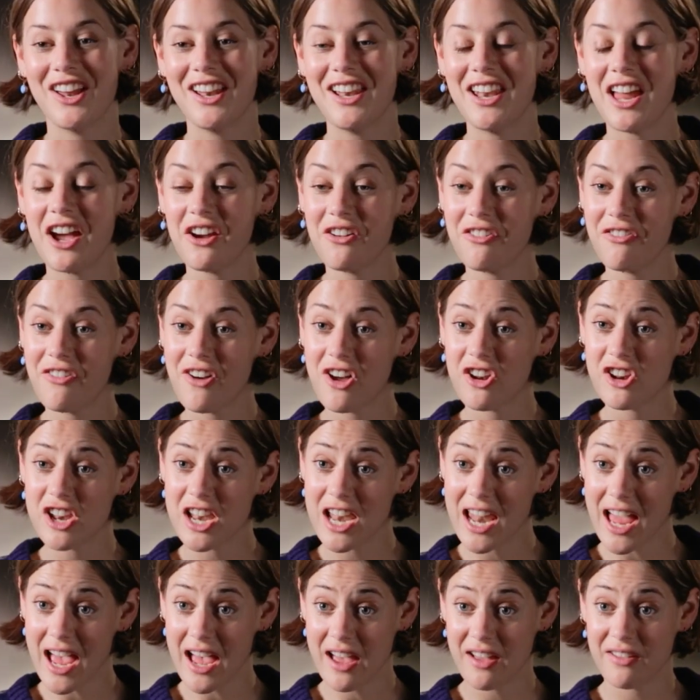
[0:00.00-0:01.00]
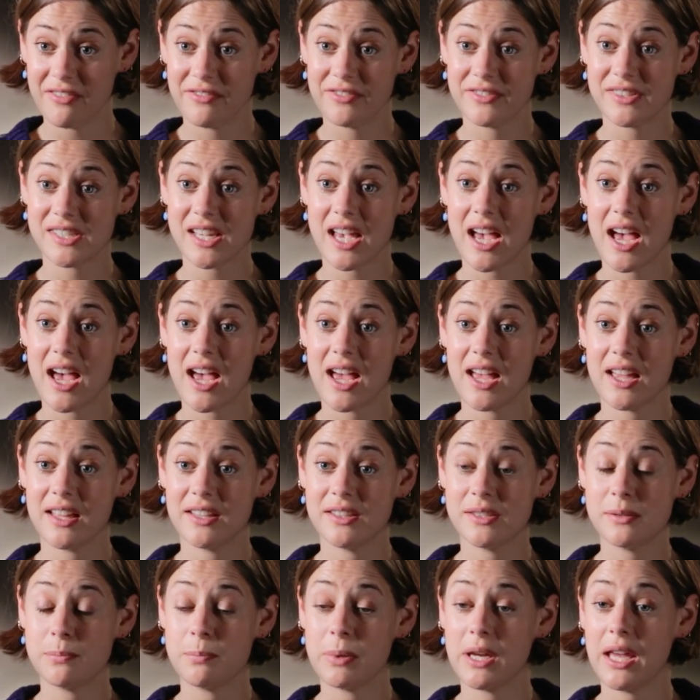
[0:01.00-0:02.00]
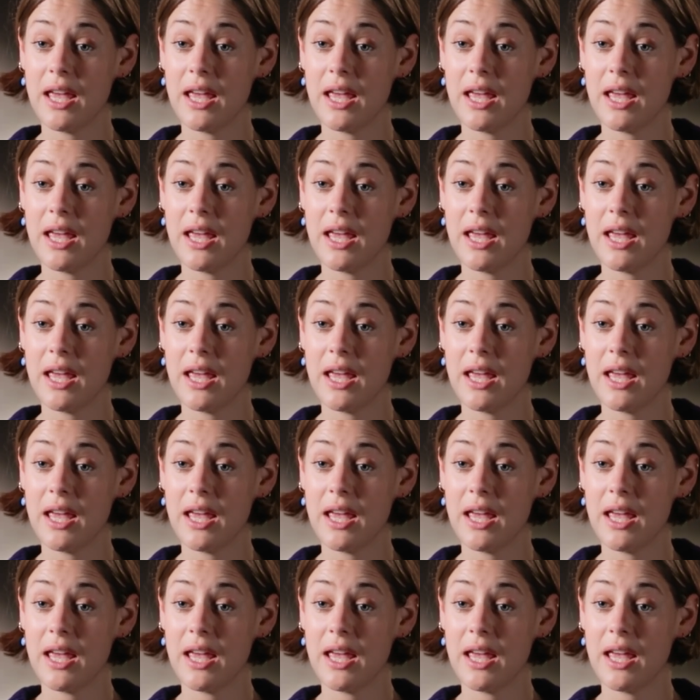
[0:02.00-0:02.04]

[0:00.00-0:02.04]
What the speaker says: Lagerfeld left and